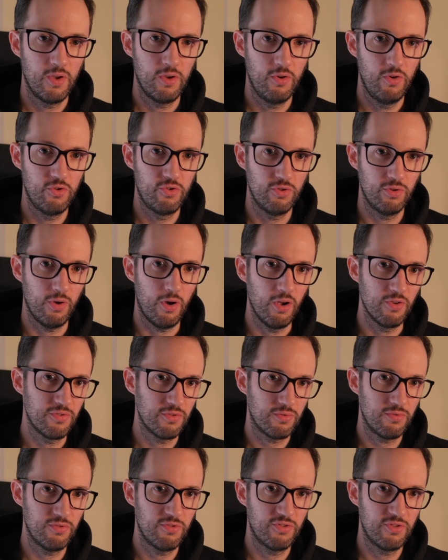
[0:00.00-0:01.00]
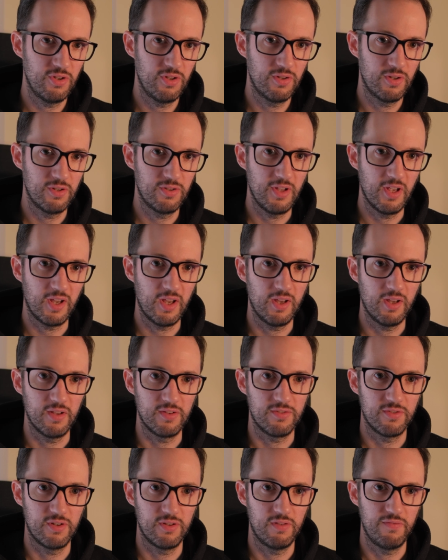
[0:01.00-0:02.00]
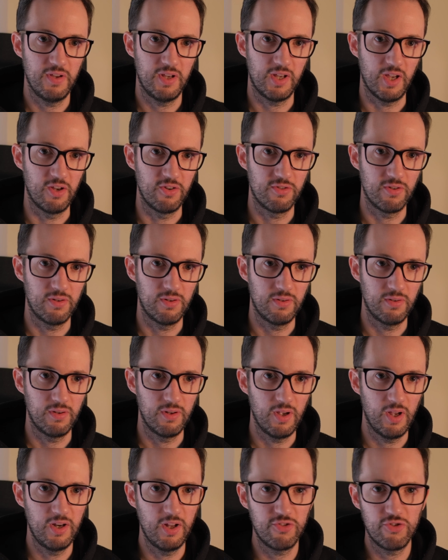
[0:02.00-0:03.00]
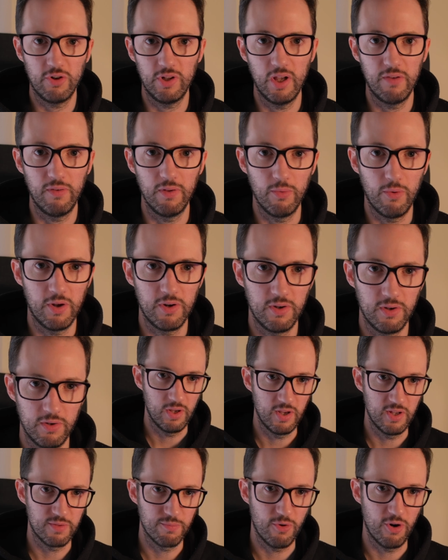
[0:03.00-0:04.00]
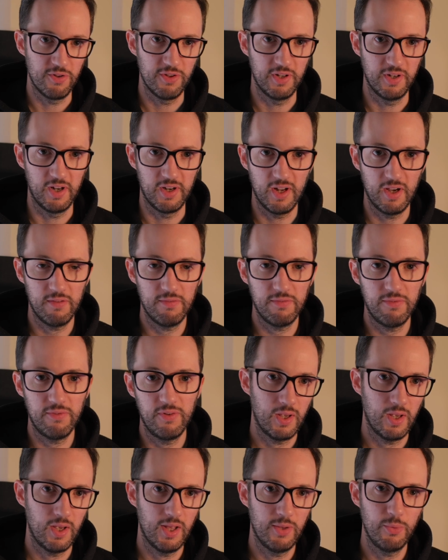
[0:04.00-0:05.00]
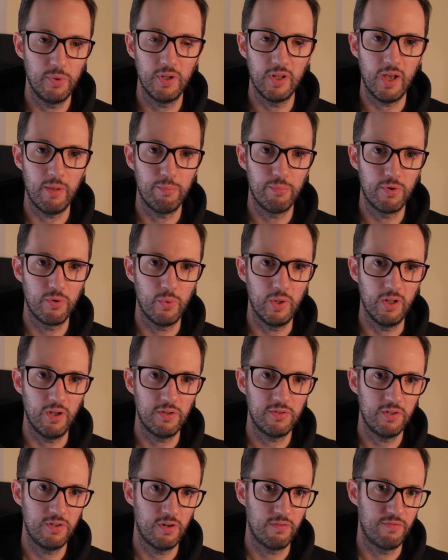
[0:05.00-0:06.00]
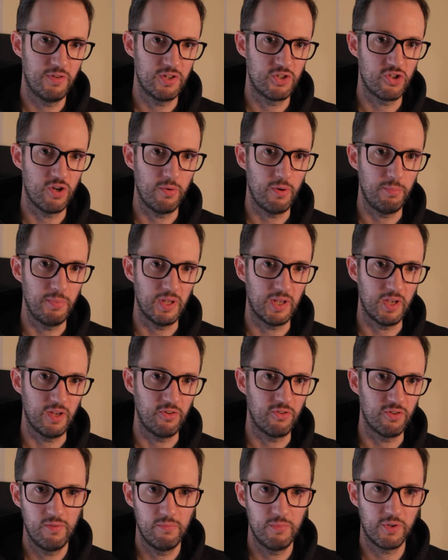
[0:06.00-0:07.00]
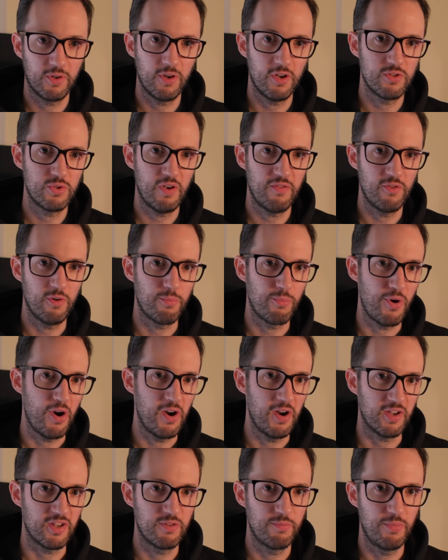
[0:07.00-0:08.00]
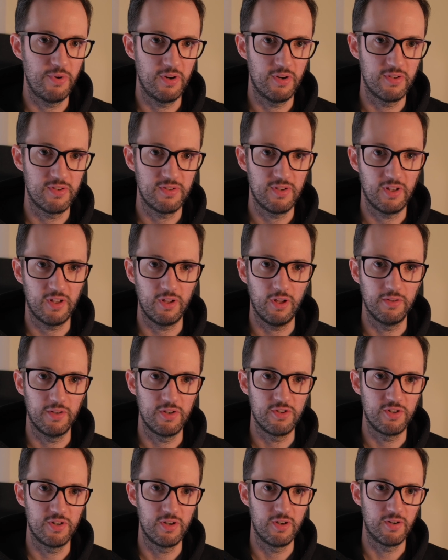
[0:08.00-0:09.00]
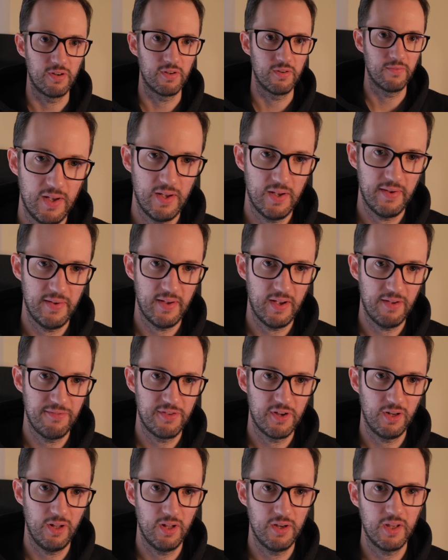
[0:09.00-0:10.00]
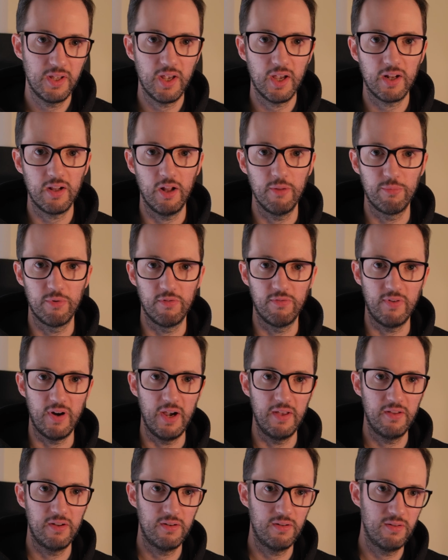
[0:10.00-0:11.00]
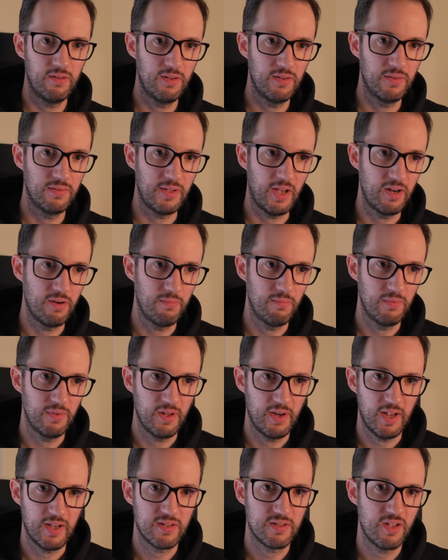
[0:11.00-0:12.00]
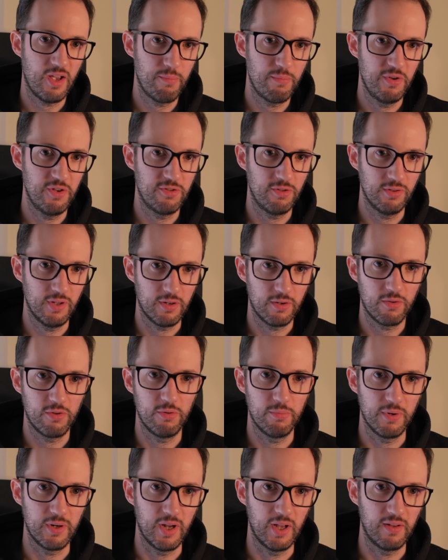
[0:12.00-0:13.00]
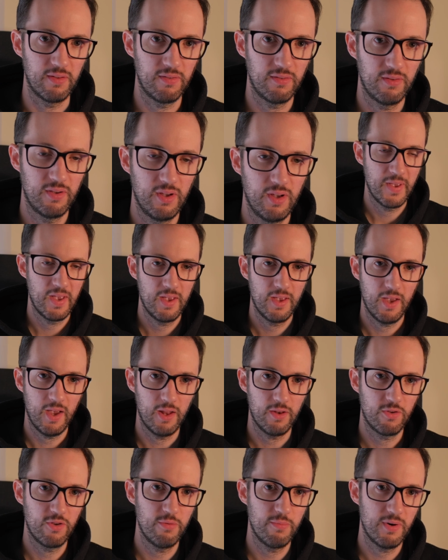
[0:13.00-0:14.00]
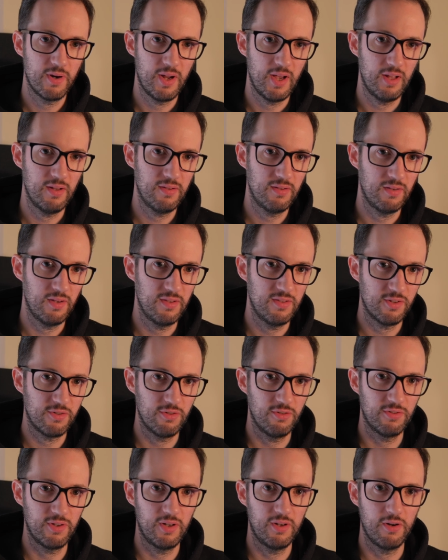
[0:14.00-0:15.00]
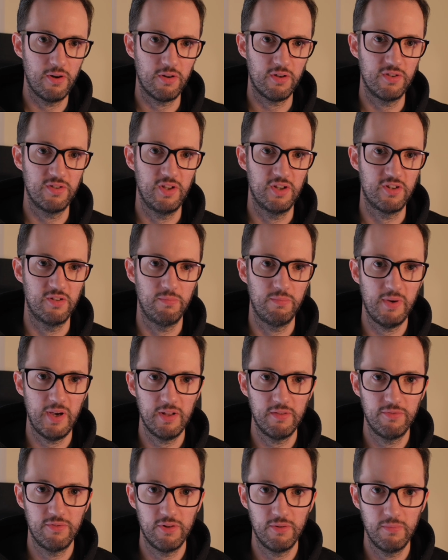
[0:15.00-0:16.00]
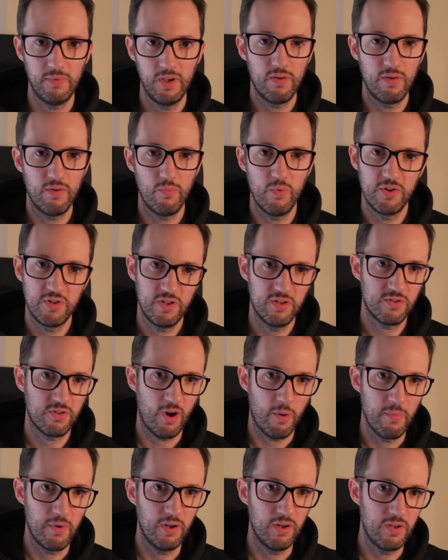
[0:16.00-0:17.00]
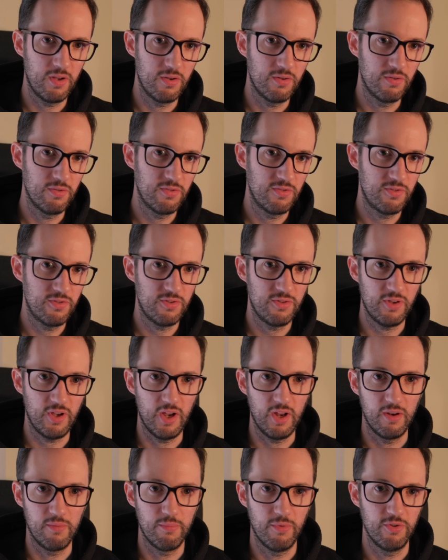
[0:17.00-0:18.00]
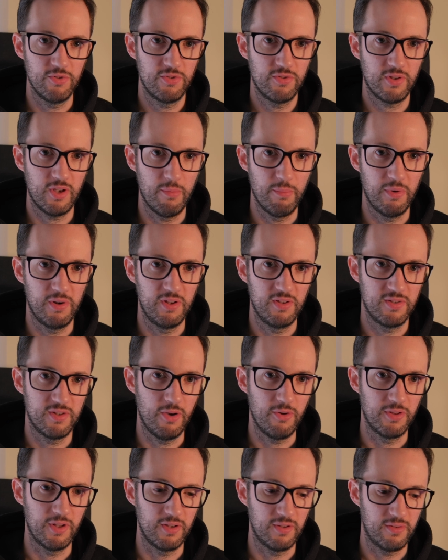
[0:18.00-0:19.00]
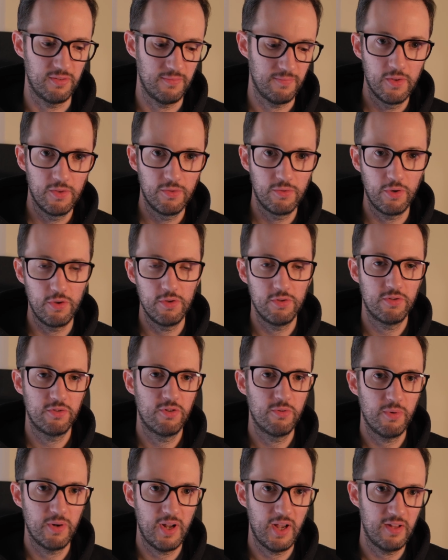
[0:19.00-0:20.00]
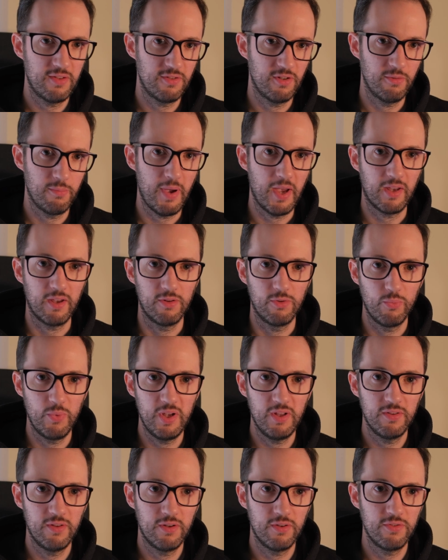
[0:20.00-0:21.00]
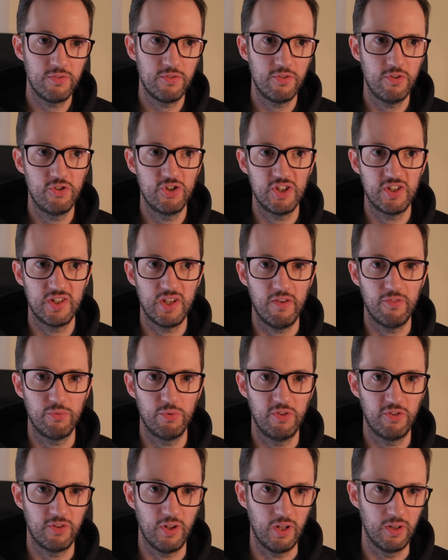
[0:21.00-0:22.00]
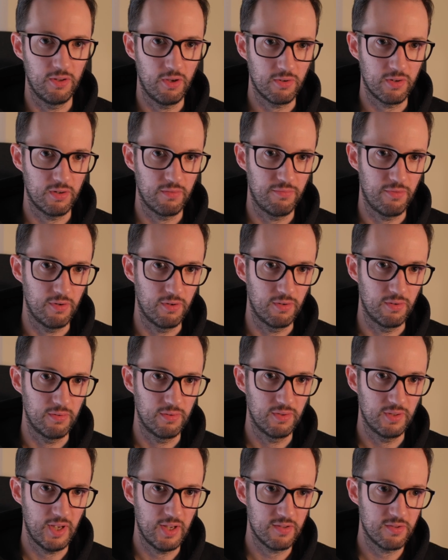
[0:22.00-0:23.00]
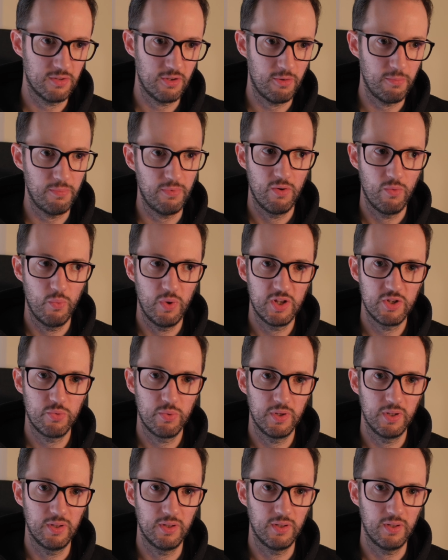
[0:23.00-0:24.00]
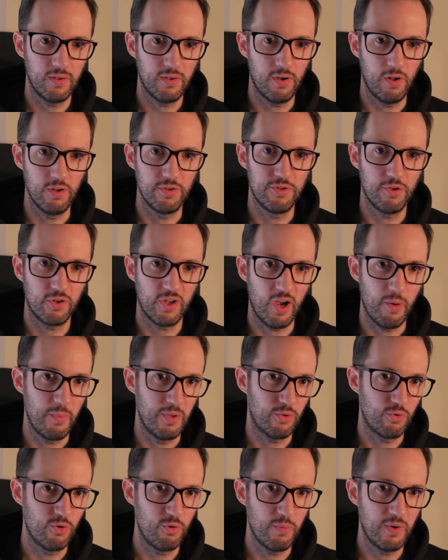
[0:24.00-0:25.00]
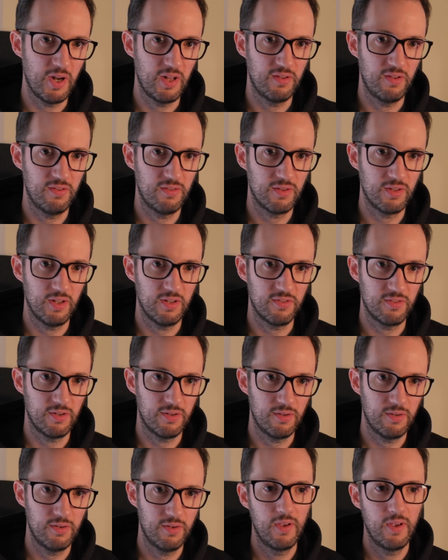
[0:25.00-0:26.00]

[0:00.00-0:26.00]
You should also consider taking a certification. An entry-level one is more than enough and will help you a lot in your first job application because you have no prior experience in cloud engineering. After learning a cloud provider, then the next step is to learn Kubernetes. And Kubernetes is a container orchestration platform which is commonly used in most companies nowadays. To use Kubernetes on Mac and Windows, you just have to install Docker for desktop, which will also come with Kubernetes cluster.